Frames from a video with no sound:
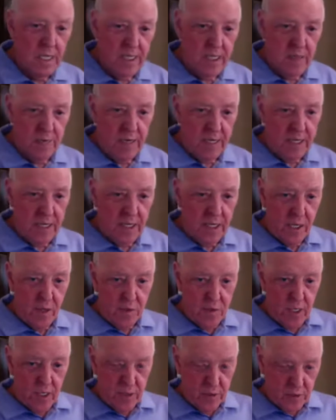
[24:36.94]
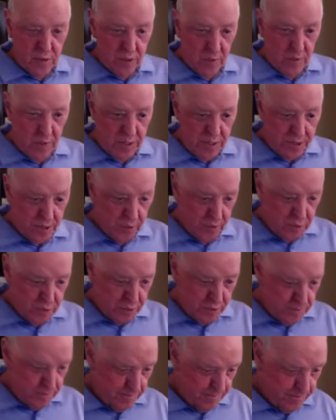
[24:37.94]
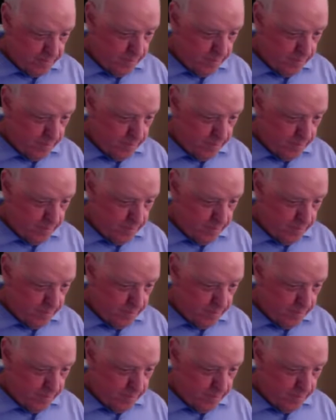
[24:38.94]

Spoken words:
You make a note on who you want to talk to.